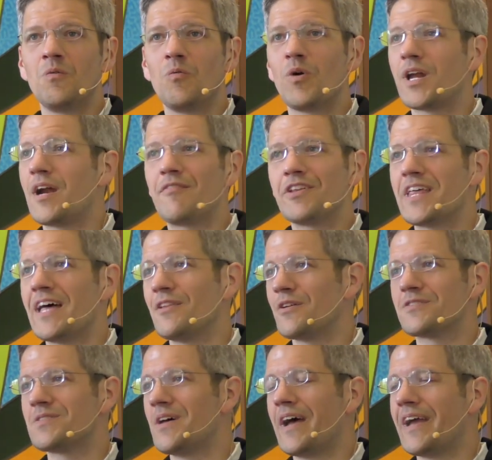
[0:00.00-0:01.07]
whatever that
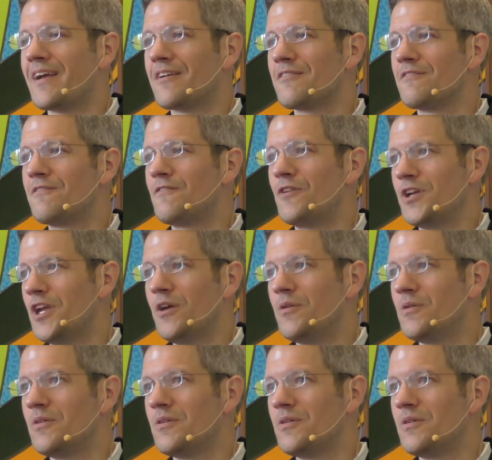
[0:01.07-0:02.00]
looks like for you.